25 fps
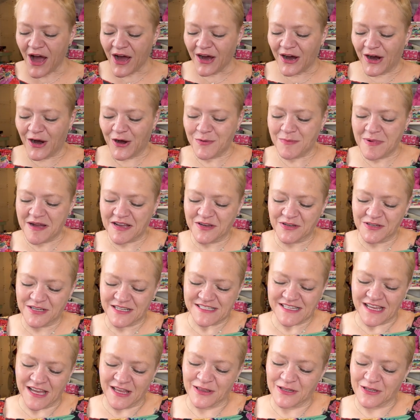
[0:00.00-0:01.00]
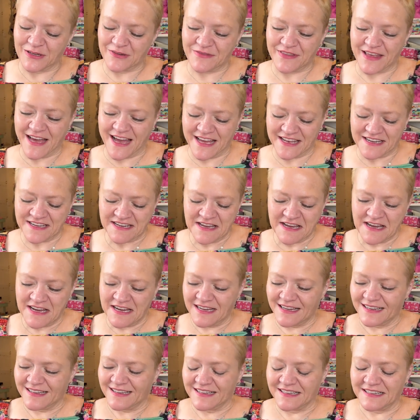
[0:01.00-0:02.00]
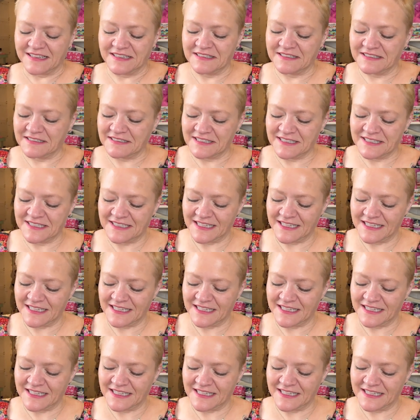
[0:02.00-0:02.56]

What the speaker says: Oh my goodness, I love that. Hold